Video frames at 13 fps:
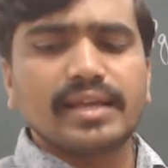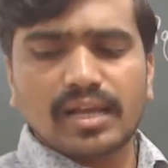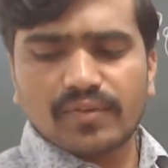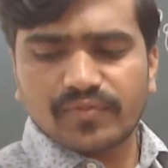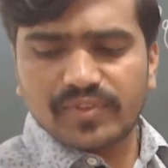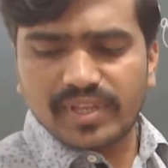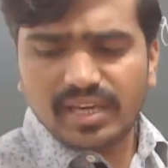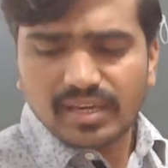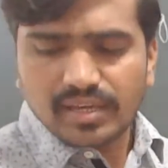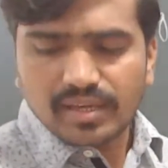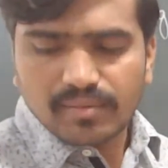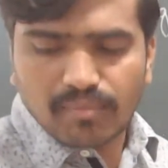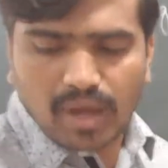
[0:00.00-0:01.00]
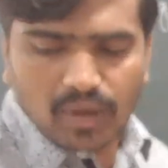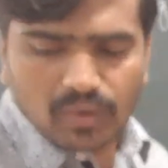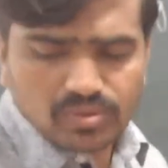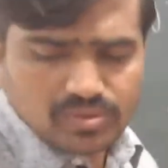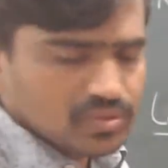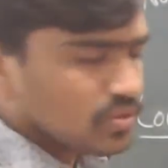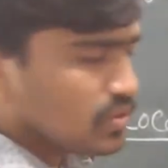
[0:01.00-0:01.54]
of the
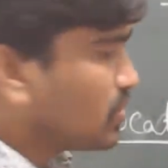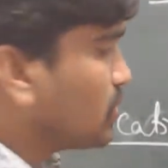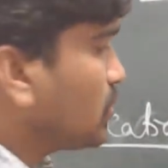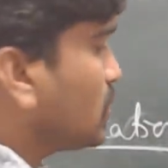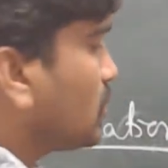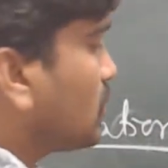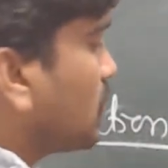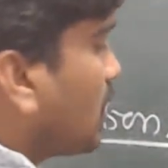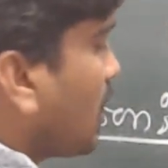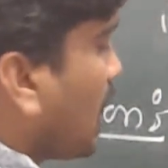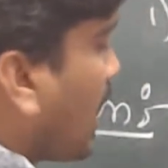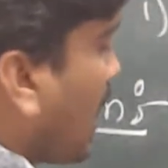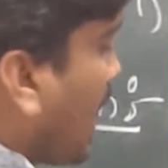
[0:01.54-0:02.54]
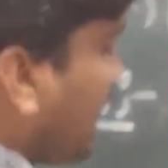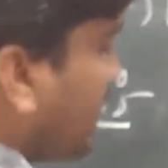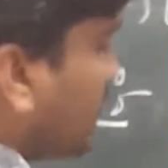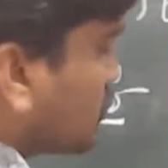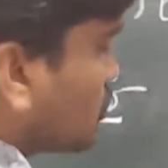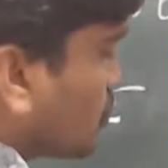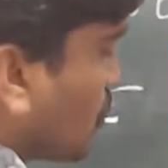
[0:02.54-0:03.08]
mouth and